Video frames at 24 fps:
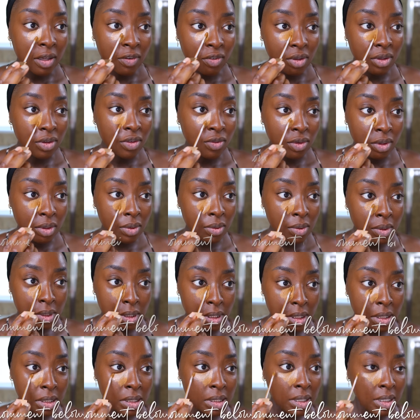If you've used
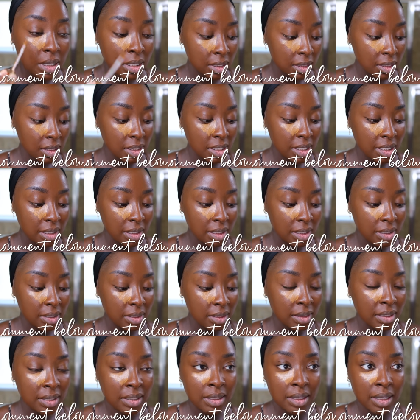this
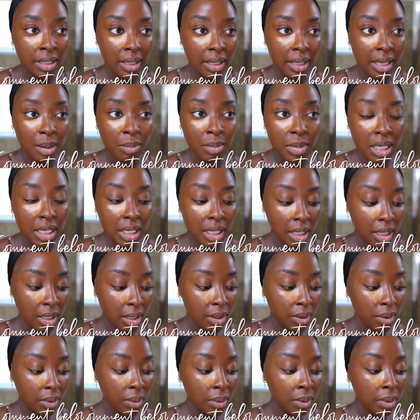concealer, let me
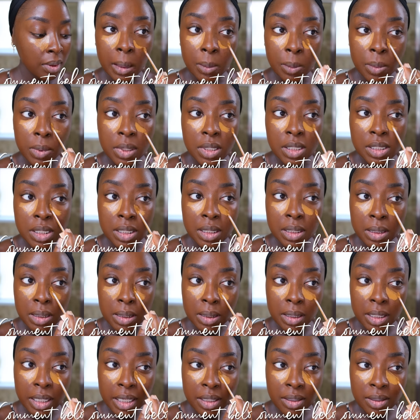know. I was gonna
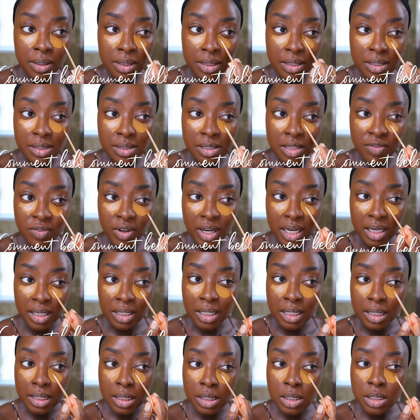layer this if I
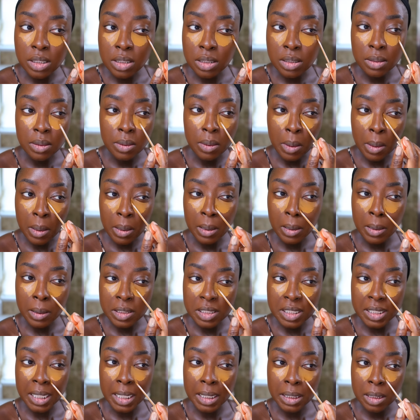needed to
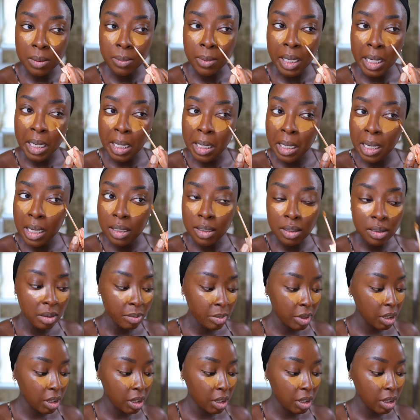to get the right color,